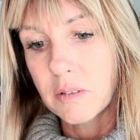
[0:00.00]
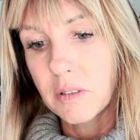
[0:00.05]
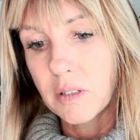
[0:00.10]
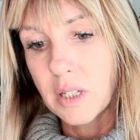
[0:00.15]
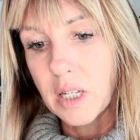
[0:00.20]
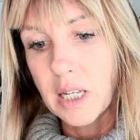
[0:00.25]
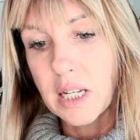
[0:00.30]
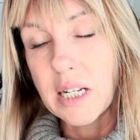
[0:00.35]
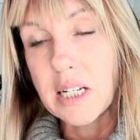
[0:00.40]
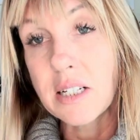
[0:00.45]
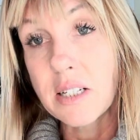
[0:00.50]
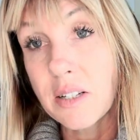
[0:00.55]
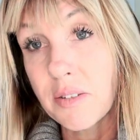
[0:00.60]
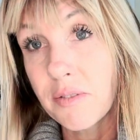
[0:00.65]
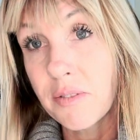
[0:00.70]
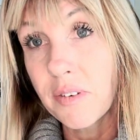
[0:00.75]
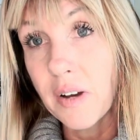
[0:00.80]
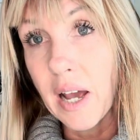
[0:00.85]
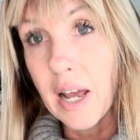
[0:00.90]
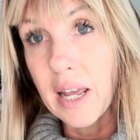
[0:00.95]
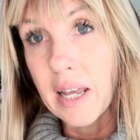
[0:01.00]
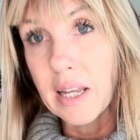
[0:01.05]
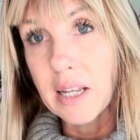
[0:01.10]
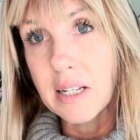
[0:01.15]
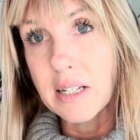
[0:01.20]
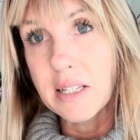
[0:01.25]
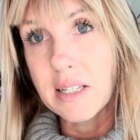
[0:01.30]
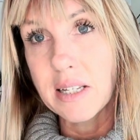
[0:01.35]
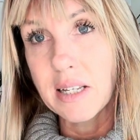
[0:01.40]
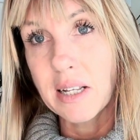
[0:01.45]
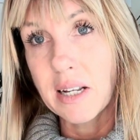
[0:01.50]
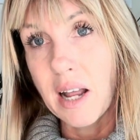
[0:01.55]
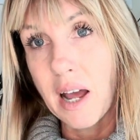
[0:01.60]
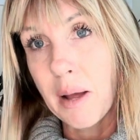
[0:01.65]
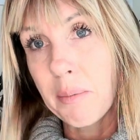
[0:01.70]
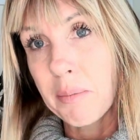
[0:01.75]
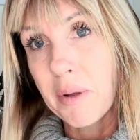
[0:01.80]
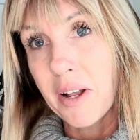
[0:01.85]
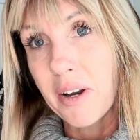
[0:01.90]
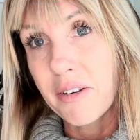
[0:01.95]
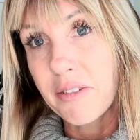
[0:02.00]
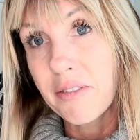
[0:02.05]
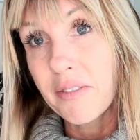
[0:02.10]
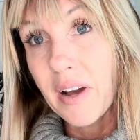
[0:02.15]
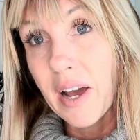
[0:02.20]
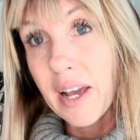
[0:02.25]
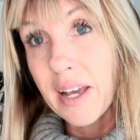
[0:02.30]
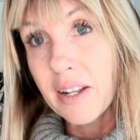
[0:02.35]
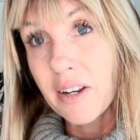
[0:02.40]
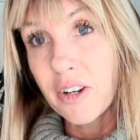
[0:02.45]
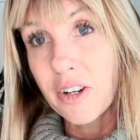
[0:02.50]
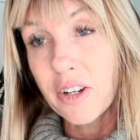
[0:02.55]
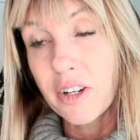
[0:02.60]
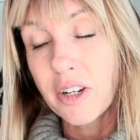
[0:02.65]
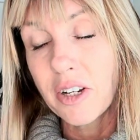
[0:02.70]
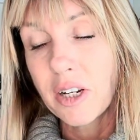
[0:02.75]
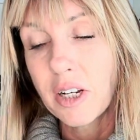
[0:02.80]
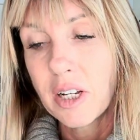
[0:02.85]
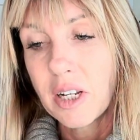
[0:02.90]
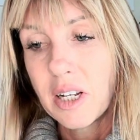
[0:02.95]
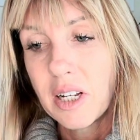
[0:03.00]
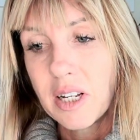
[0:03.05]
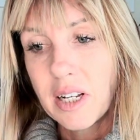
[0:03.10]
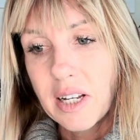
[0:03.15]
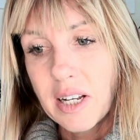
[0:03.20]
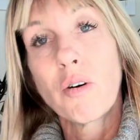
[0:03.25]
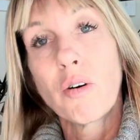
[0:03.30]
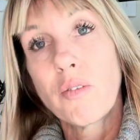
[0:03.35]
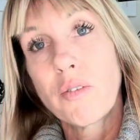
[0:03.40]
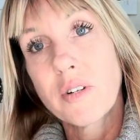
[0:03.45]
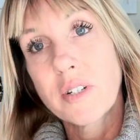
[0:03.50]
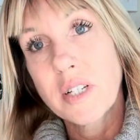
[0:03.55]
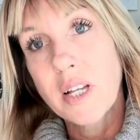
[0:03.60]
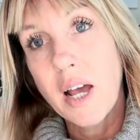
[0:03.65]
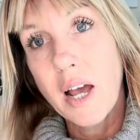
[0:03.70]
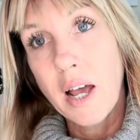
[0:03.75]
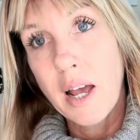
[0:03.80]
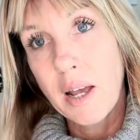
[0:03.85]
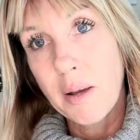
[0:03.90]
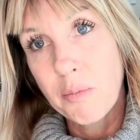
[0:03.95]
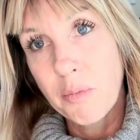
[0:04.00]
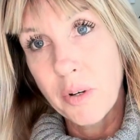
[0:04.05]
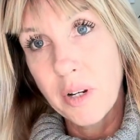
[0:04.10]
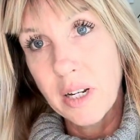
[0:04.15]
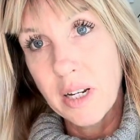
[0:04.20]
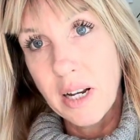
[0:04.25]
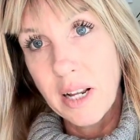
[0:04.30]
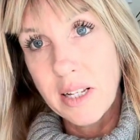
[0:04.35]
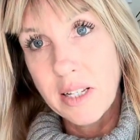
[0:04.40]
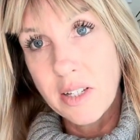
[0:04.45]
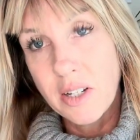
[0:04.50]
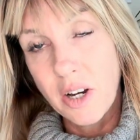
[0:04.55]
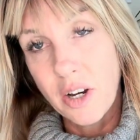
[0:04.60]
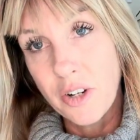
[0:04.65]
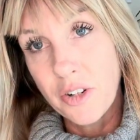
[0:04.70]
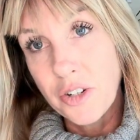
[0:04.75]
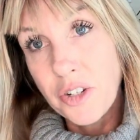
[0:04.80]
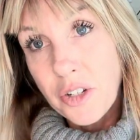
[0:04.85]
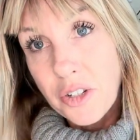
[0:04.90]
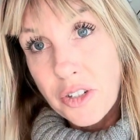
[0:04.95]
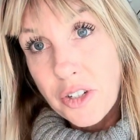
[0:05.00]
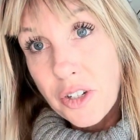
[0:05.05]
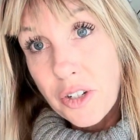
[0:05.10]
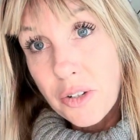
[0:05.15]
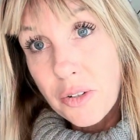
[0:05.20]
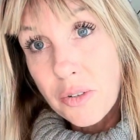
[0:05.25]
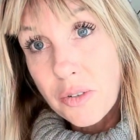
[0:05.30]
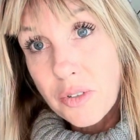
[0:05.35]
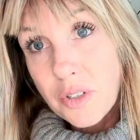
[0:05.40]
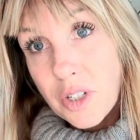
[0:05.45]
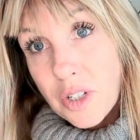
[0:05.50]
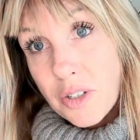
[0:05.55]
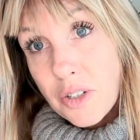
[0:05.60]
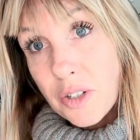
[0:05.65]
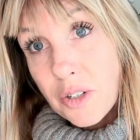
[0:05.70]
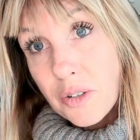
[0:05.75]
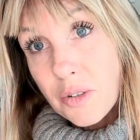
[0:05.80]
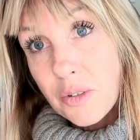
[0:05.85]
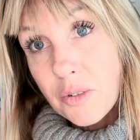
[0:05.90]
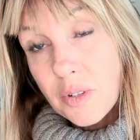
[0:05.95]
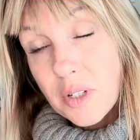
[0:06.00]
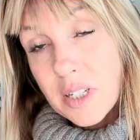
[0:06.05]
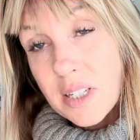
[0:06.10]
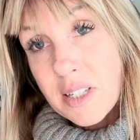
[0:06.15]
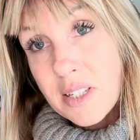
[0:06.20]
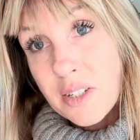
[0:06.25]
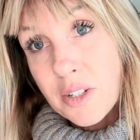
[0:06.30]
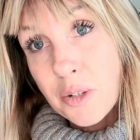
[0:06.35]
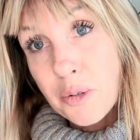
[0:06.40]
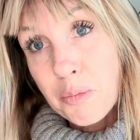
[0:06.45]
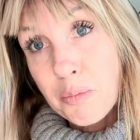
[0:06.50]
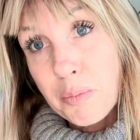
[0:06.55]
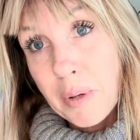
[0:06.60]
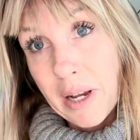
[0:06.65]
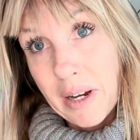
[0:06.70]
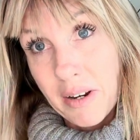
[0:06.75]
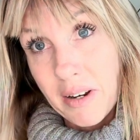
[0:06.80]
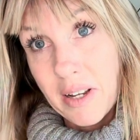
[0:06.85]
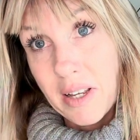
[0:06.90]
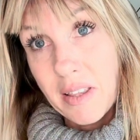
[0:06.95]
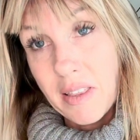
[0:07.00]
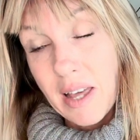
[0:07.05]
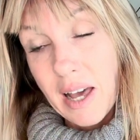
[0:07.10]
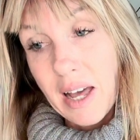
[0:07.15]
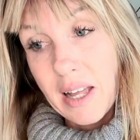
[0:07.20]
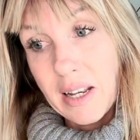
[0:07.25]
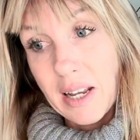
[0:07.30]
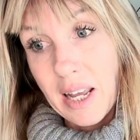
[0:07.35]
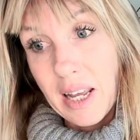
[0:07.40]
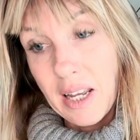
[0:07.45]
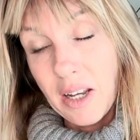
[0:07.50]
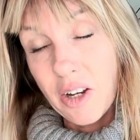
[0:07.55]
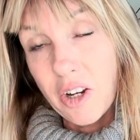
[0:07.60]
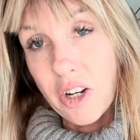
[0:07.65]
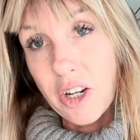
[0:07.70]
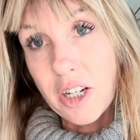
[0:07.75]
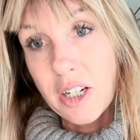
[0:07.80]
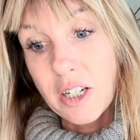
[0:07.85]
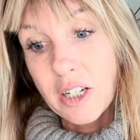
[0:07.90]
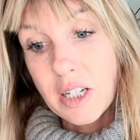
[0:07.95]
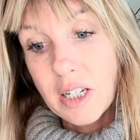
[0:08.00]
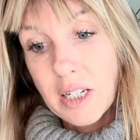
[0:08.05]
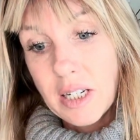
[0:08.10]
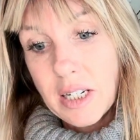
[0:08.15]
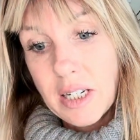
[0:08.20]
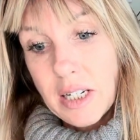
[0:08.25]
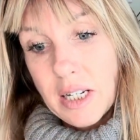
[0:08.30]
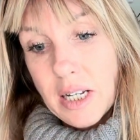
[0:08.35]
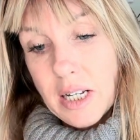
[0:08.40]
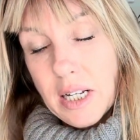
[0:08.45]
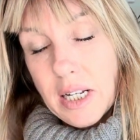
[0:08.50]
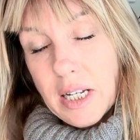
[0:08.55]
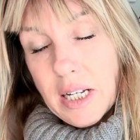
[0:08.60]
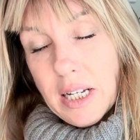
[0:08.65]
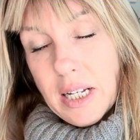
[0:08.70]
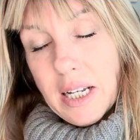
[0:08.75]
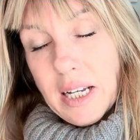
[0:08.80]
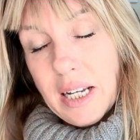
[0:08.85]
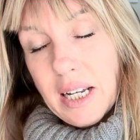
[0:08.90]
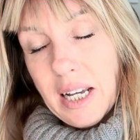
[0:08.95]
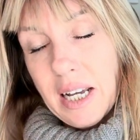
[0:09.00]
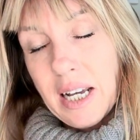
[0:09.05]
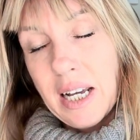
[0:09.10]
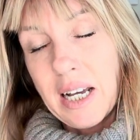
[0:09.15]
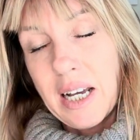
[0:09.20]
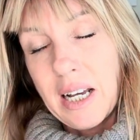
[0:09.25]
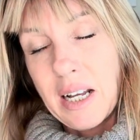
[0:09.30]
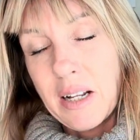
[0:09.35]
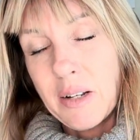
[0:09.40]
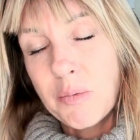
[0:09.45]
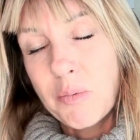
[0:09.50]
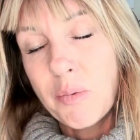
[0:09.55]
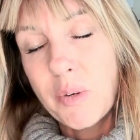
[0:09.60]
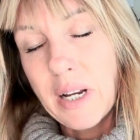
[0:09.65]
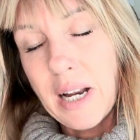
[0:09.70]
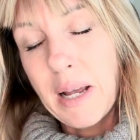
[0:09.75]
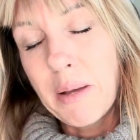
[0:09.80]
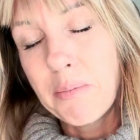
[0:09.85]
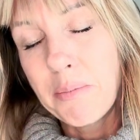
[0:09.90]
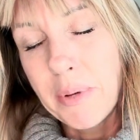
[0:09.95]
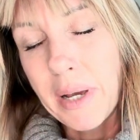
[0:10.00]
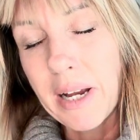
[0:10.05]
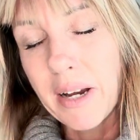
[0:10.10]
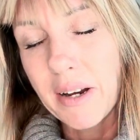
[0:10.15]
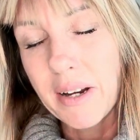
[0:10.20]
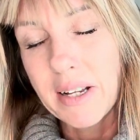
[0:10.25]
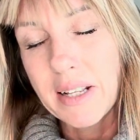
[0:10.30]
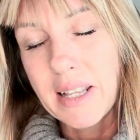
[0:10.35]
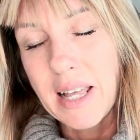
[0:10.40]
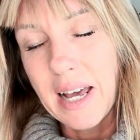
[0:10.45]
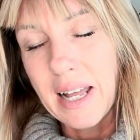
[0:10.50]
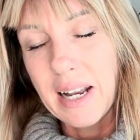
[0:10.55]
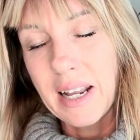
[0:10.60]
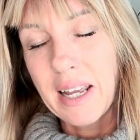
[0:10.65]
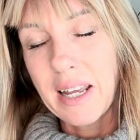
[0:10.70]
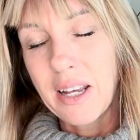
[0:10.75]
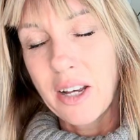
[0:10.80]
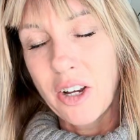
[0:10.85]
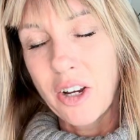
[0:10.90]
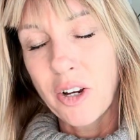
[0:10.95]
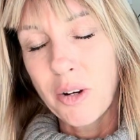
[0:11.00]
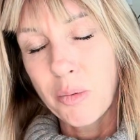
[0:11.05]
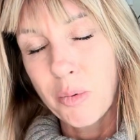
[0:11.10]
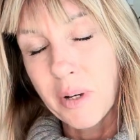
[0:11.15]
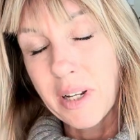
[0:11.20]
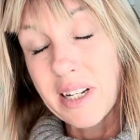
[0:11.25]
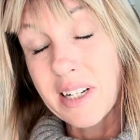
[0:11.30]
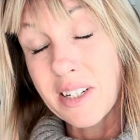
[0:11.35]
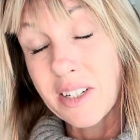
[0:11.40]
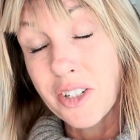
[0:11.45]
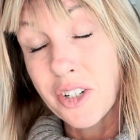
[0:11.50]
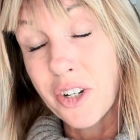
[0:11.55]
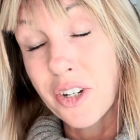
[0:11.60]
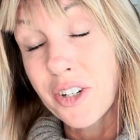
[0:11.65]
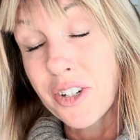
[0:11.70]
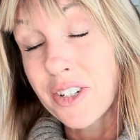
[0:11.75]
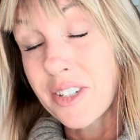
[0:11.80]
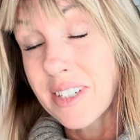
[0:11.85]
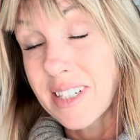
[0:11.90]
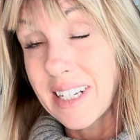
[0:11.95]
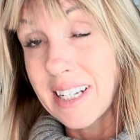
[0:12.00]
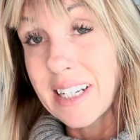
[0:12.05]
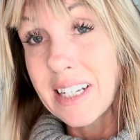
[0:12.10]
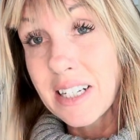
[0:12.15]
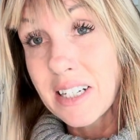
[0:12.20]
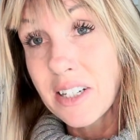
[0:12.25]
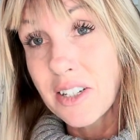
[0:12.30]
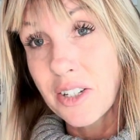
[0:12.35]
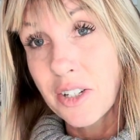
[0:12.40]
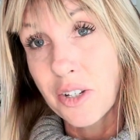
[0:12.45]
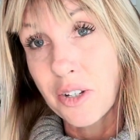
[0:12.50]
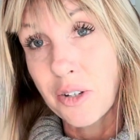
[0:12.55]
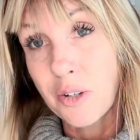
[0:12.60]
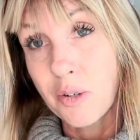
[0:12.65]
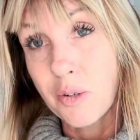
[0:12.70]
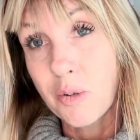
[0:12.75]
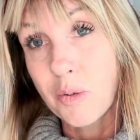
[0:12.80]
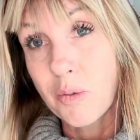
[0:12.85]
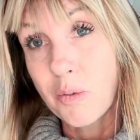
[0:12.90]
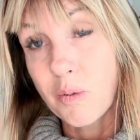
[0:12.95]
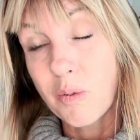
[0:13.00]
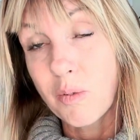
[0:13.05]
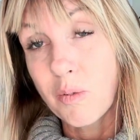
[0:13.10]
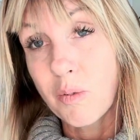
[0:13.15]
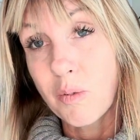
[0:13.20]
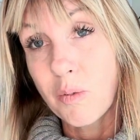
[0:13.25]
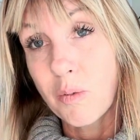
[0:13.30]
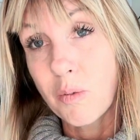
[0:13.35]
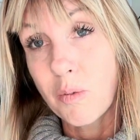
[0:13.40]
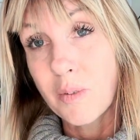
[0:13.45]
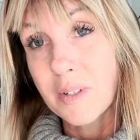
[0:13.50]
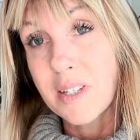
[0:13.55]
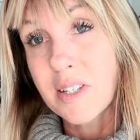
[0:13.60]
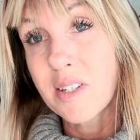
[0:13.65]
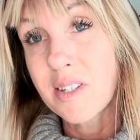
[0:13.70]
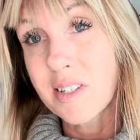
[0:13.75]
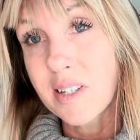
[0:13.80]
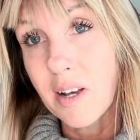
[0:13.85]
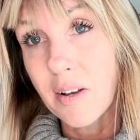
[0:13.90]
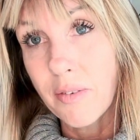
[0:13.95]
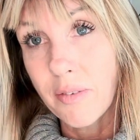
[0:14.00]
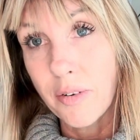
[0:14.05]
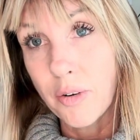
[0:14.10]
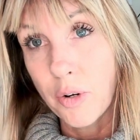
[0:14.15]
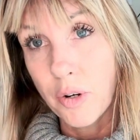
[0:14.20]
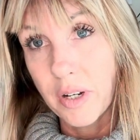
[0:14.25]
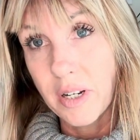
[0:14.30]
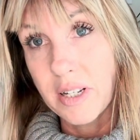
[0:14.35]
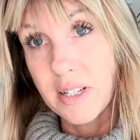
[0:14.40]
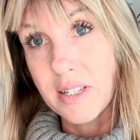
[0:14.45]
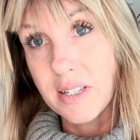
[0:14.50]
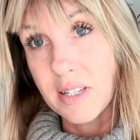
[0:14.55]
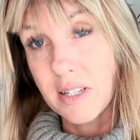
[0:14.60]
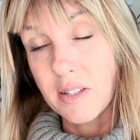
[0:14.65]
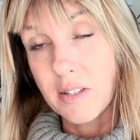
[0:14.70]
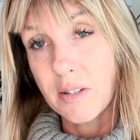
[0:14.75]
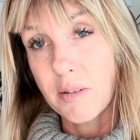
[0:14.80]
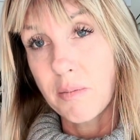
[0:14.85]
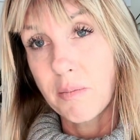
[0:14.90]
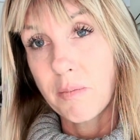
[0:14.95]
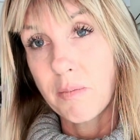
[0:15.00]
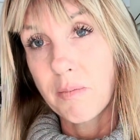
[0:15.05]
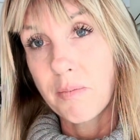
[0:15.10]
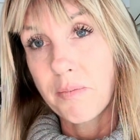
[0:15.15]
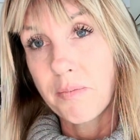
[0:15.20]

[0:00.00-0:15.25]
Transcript: get into fights, and I'm not a fighter. Over time, what did I start to do is to bury that anger. And when I buried that anger, what it turned into was self-criticism.